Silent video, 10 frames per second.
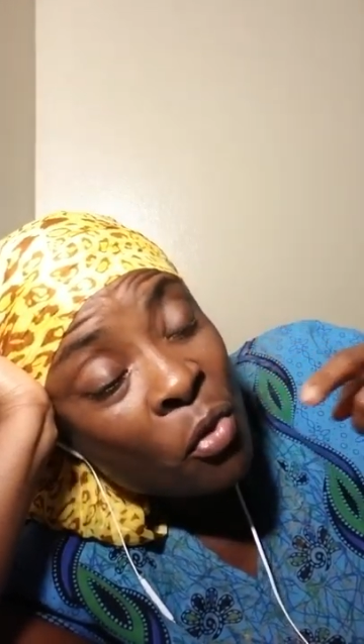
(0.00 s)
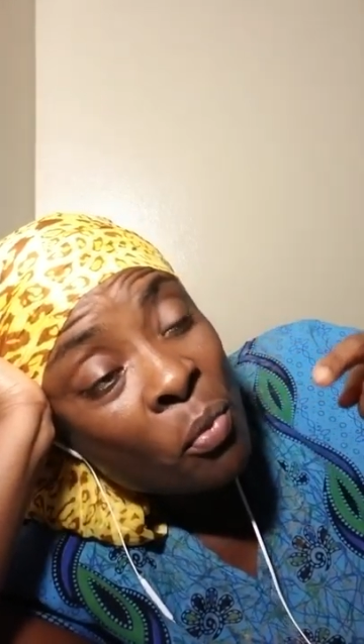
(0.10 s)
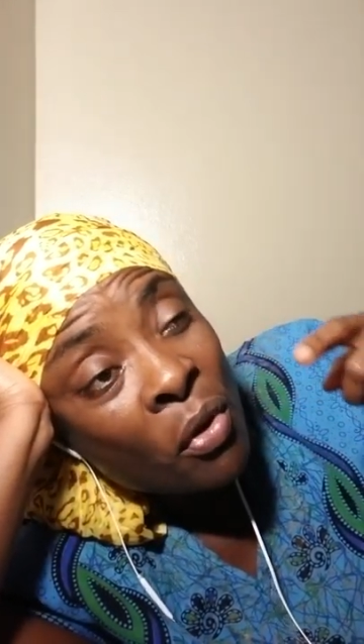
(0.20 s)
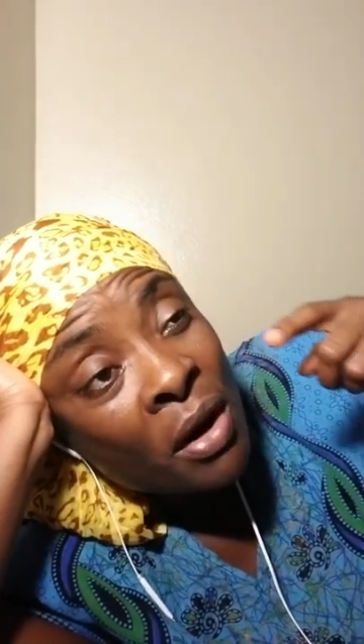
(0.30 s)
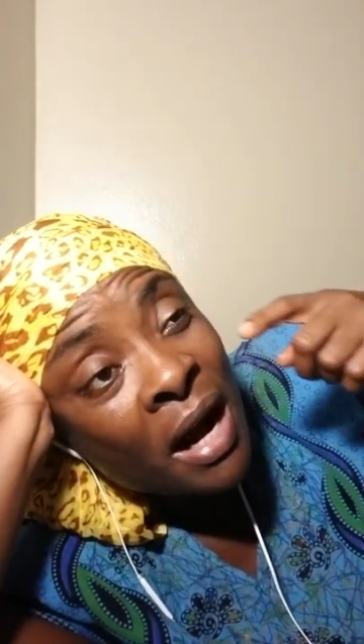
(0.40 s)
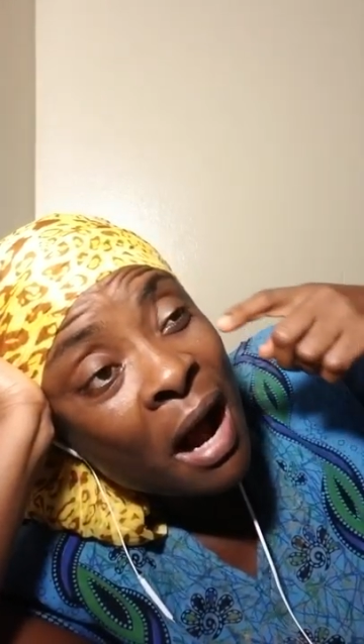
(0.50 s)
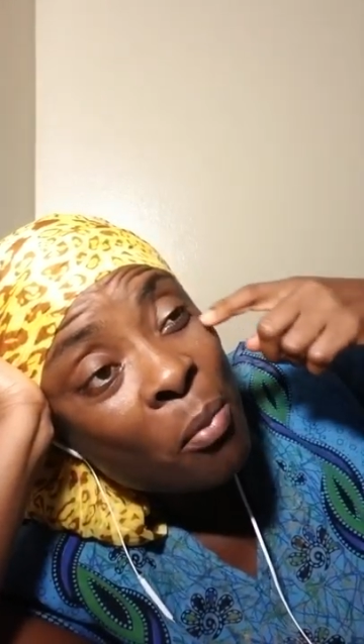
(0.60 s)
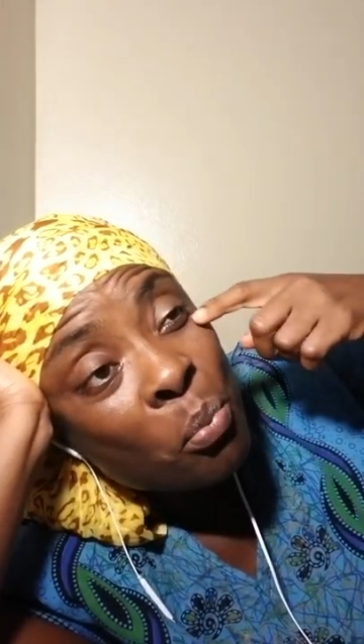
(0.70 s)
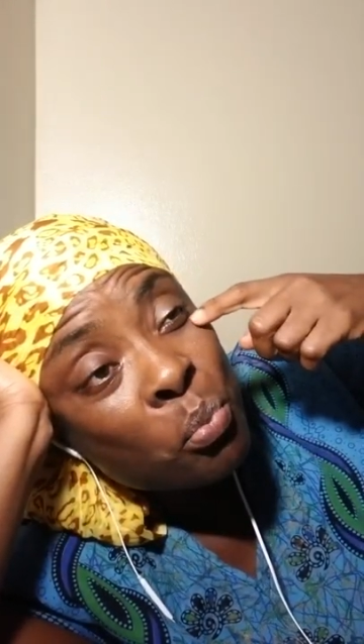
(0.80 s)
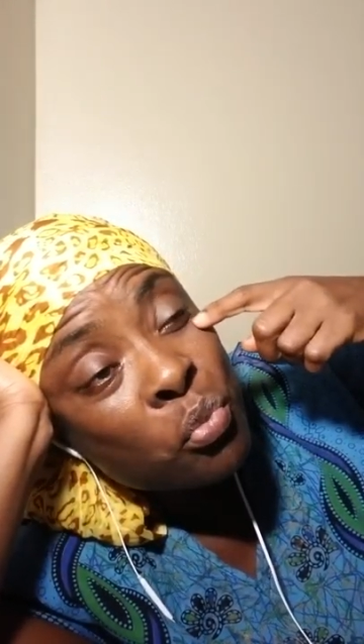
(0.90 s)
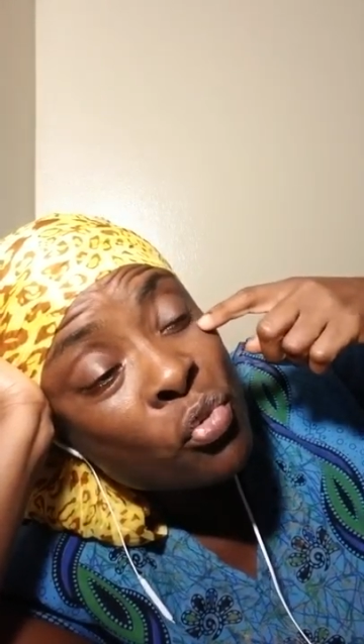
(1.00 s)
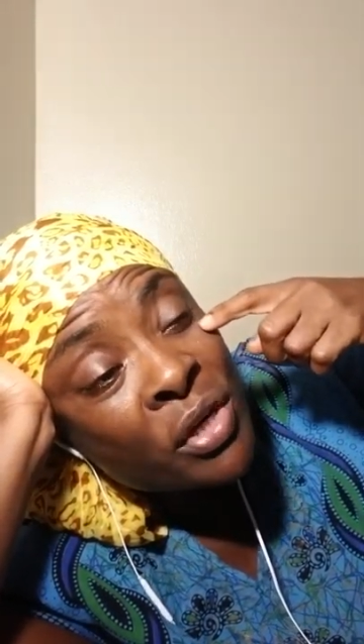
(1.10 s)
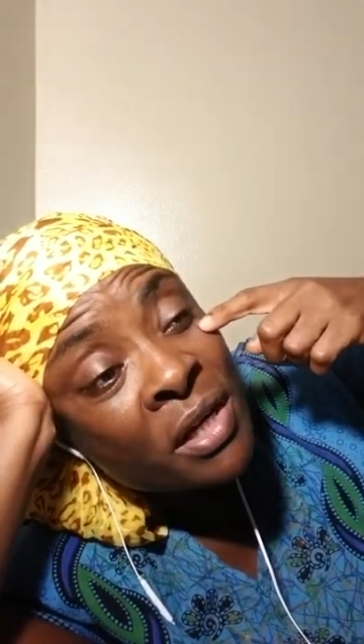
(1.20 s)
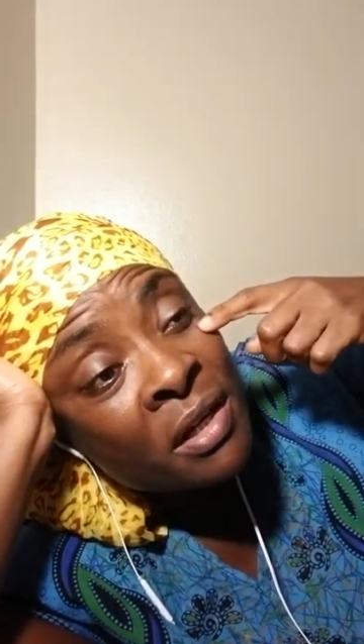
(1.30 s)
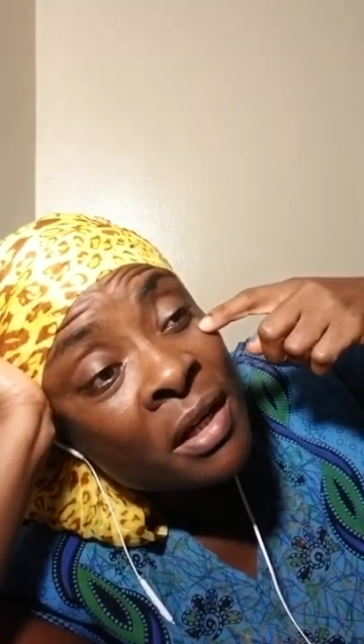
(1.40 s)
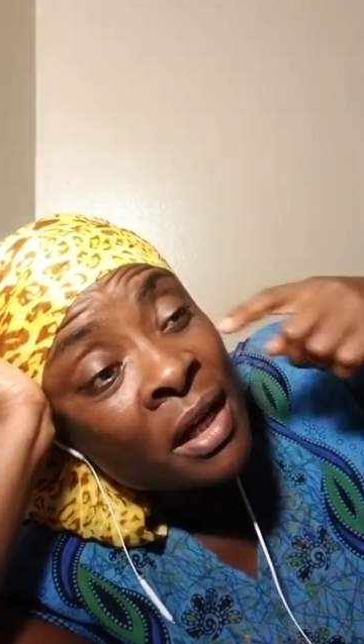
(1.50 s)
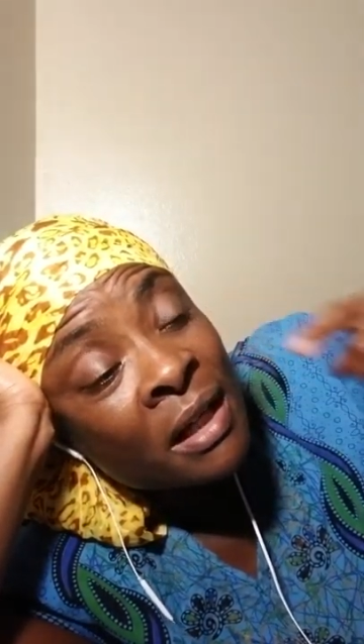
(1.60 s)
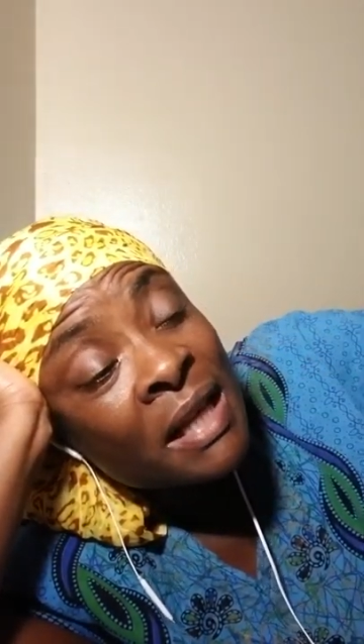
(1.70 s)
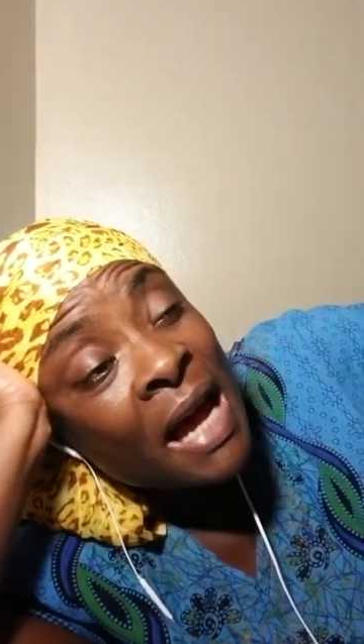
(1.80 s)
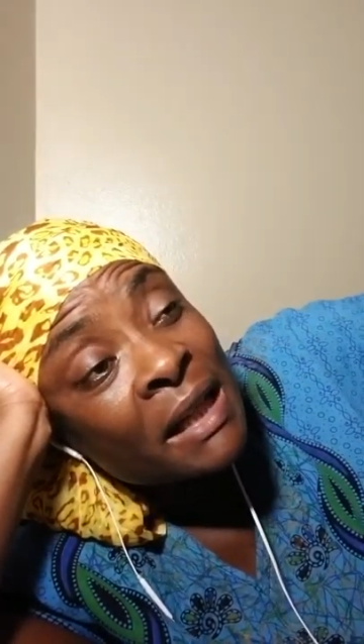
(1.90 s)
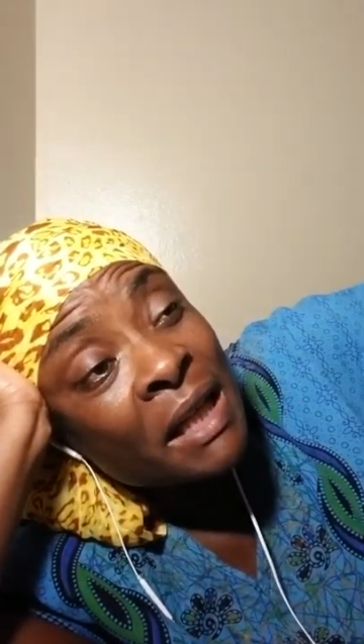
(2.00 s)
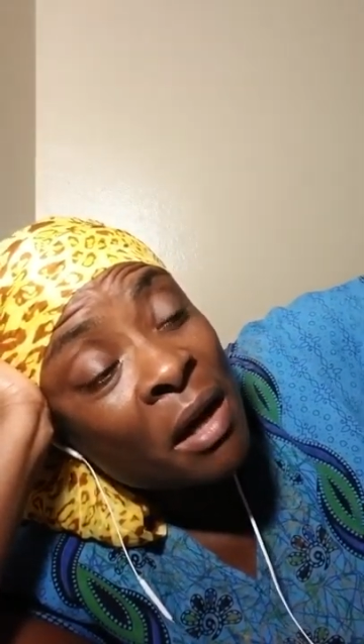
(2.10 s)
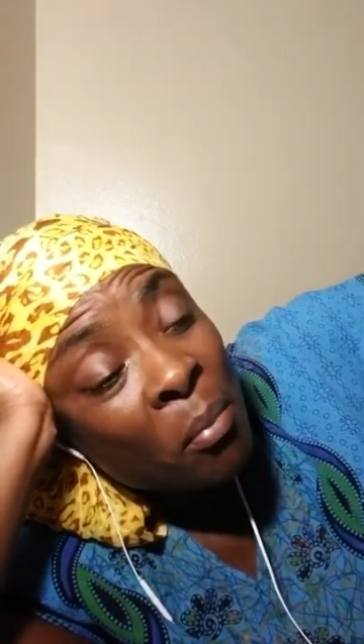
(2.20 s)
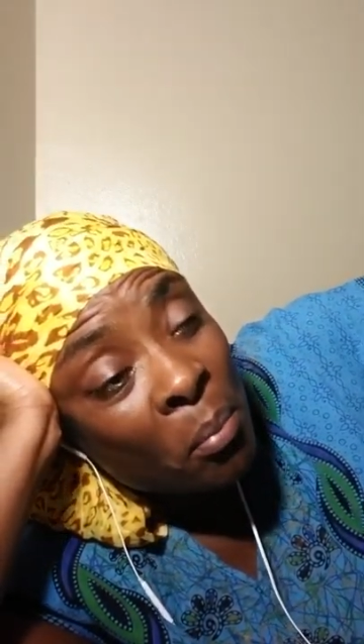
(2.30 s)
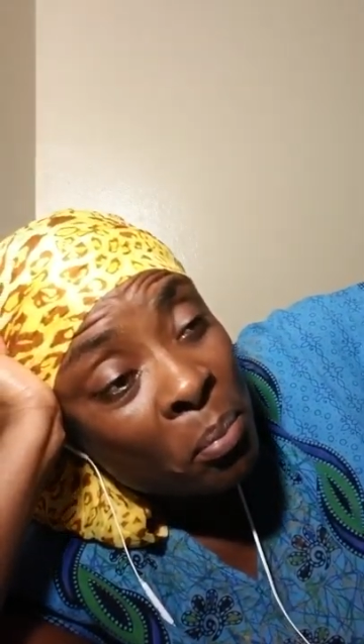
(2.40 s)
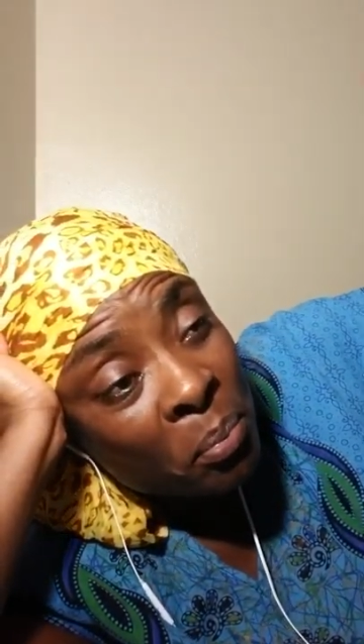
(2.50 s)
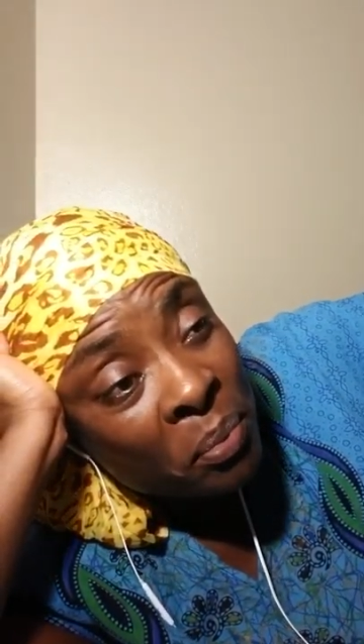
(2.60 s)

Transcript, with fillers: woman got booty that can